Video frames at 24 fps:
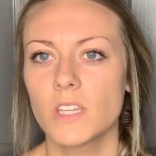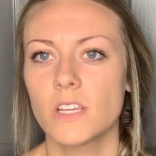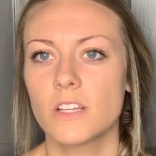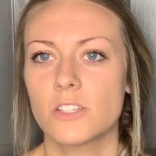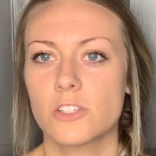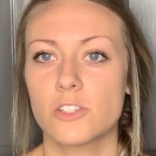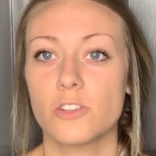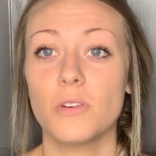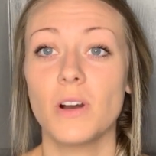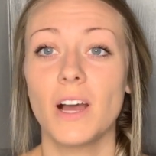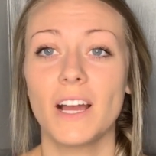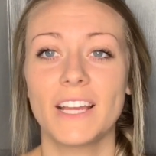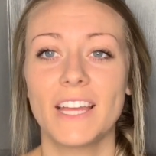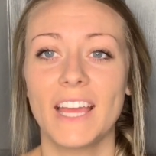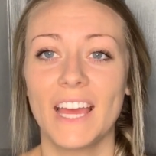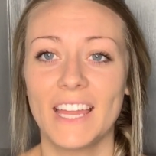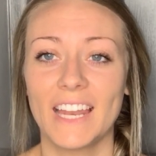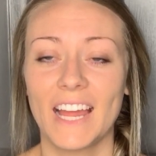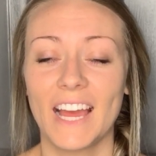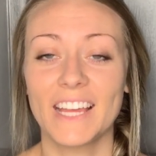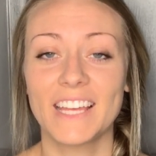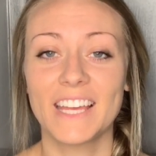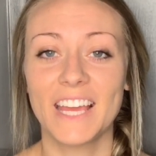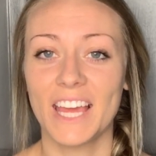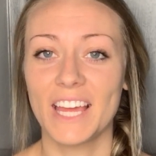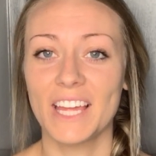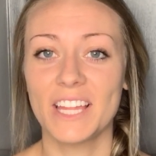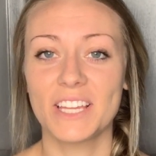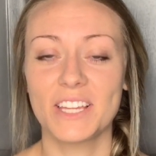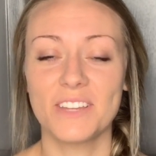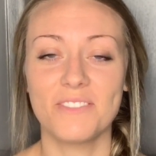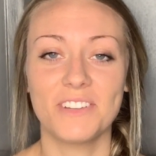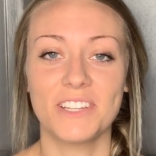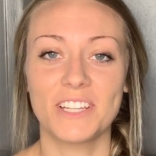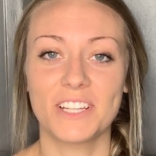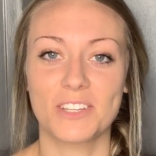So again, I can't
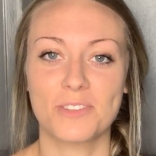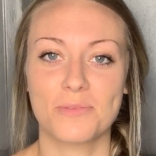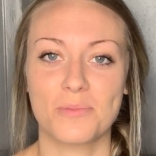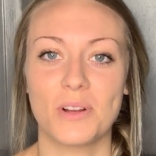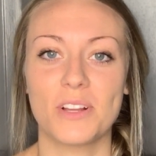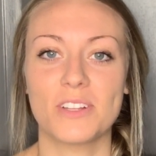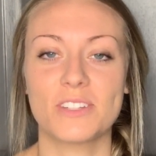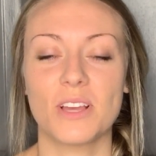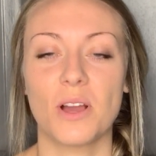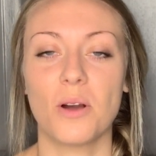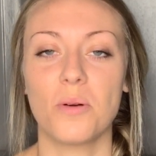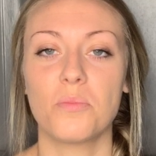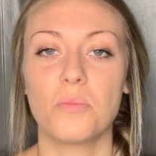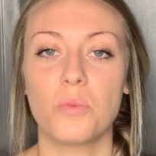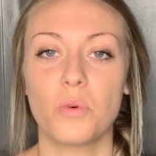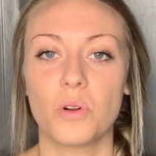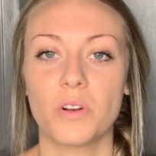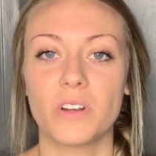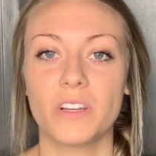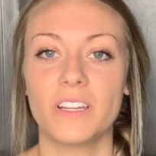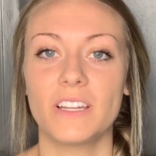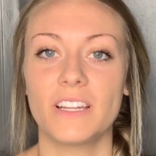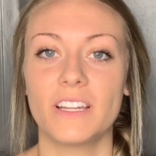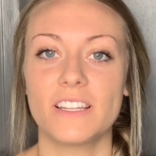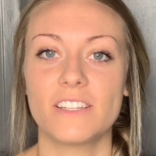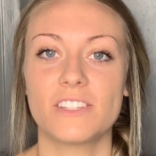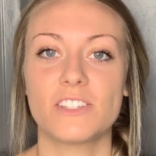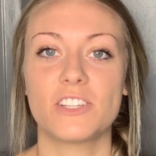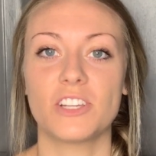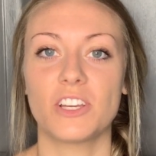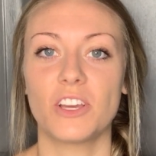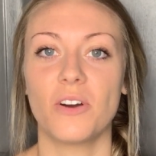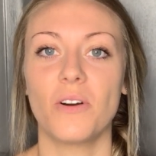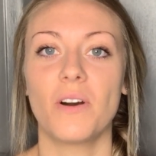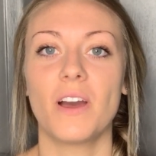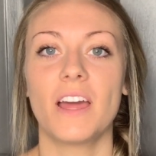even express how important it is to
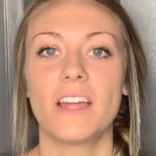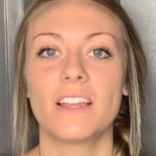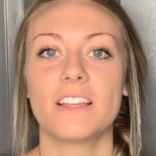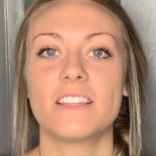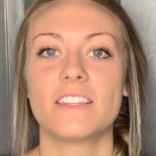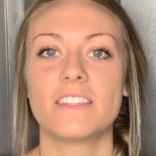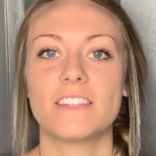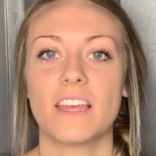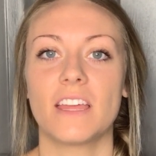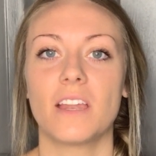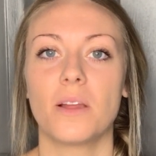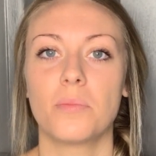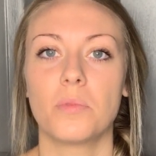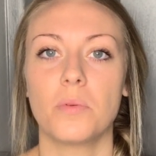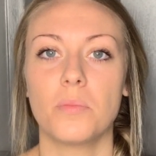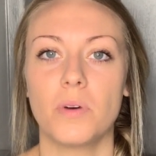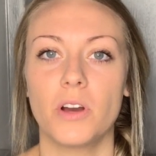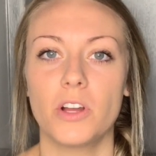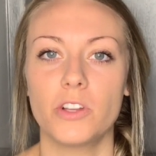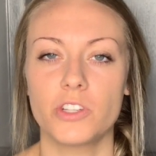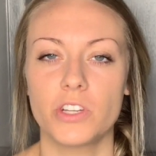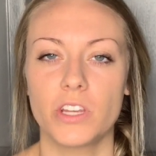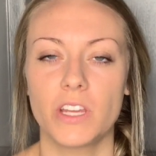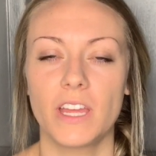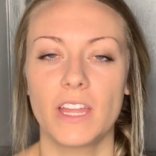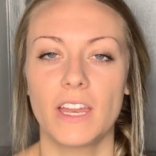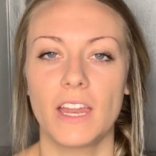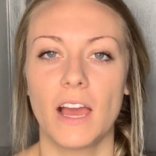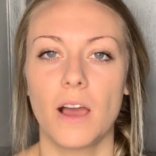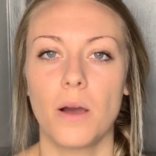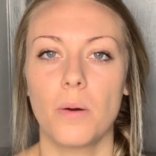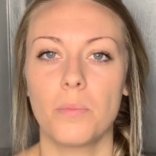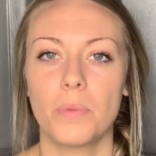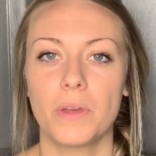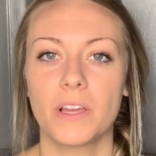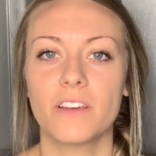go ahead and set up a budget and
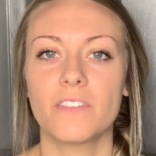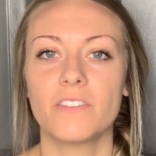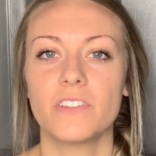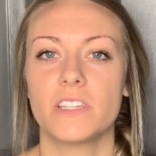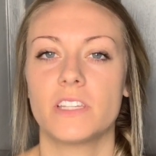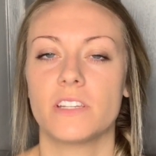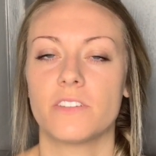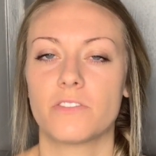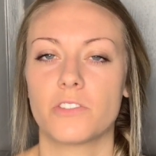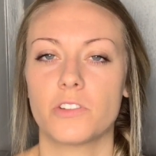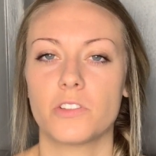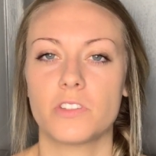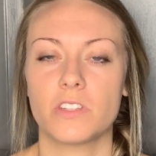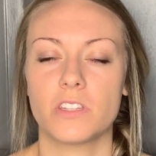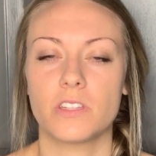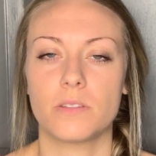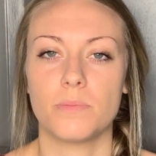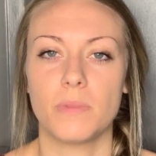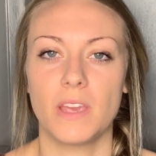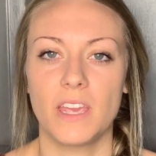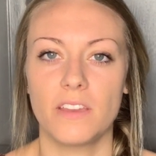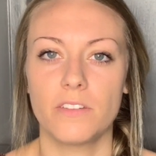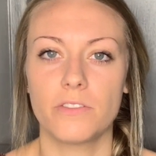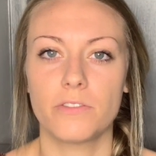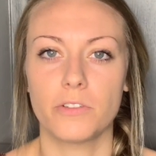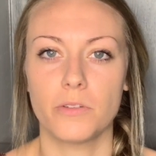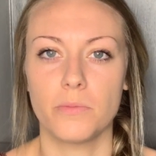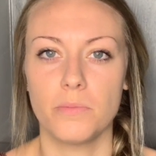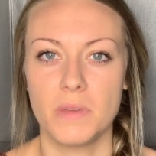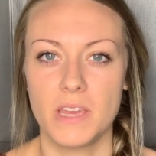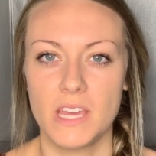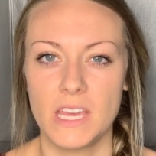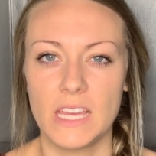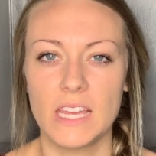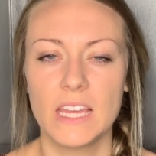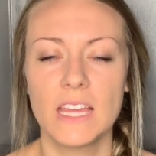how big of a difference it's made for
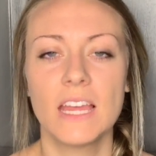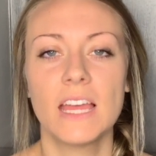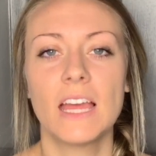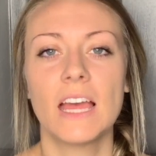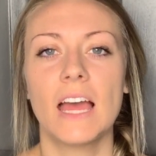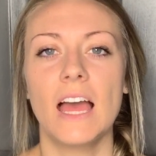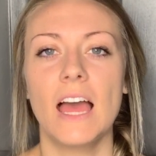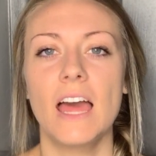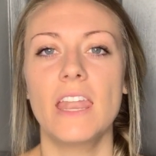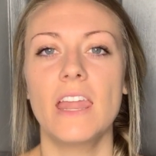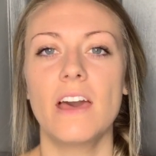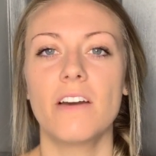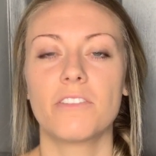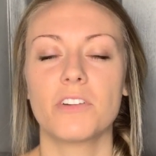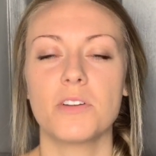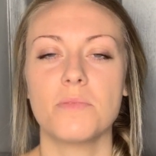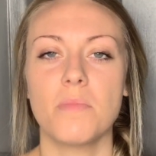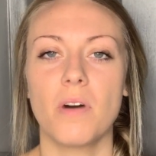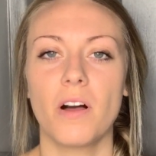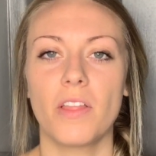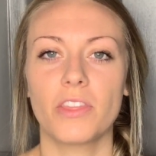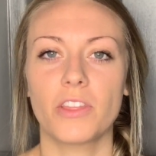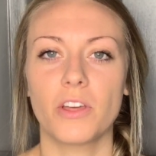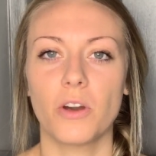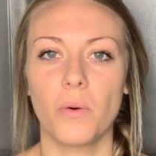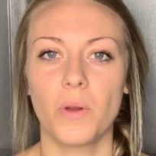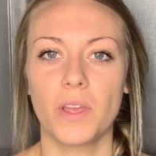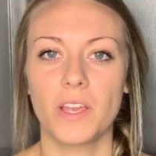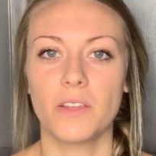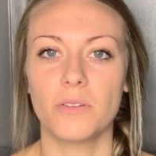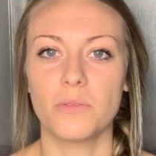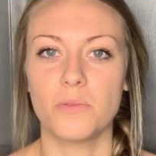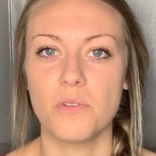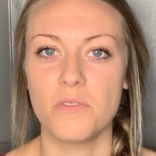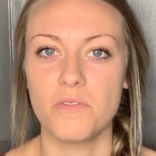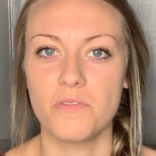me. And every month going
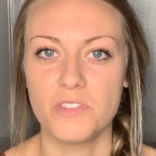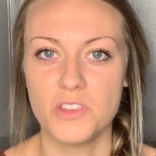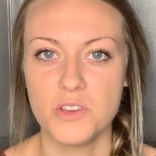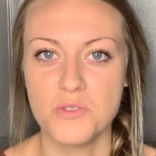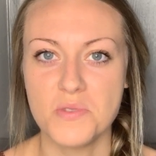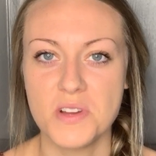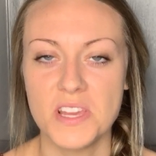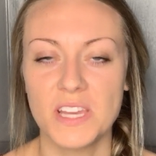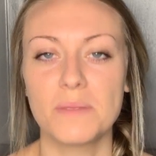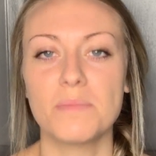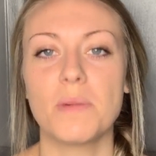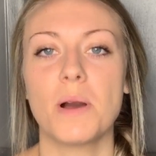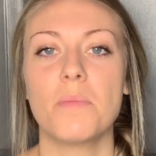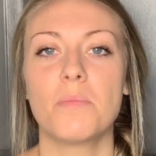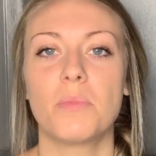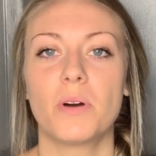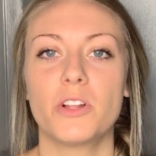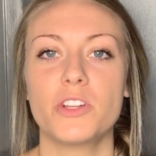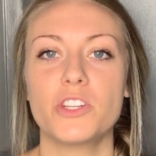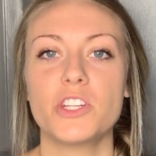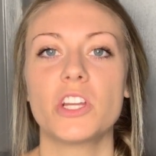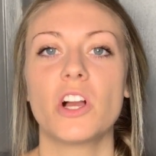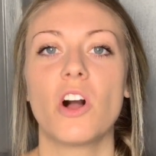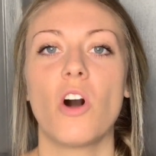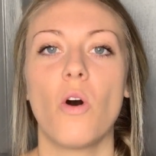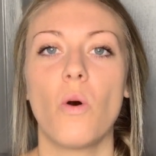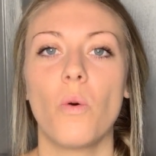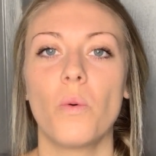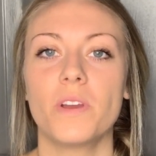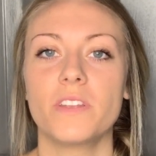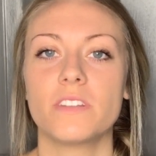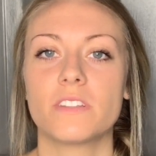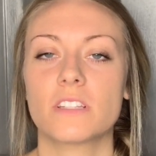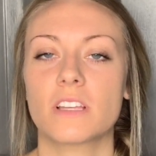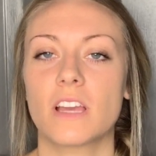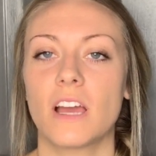and reviewing my budget
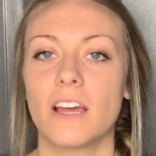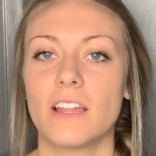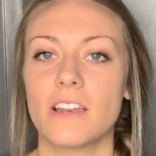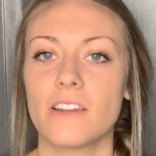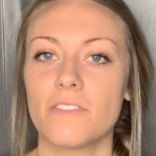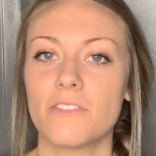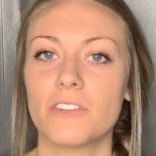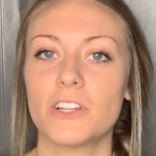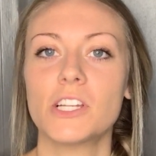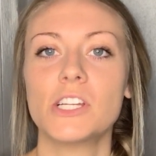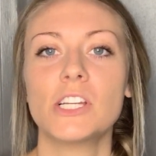always kind of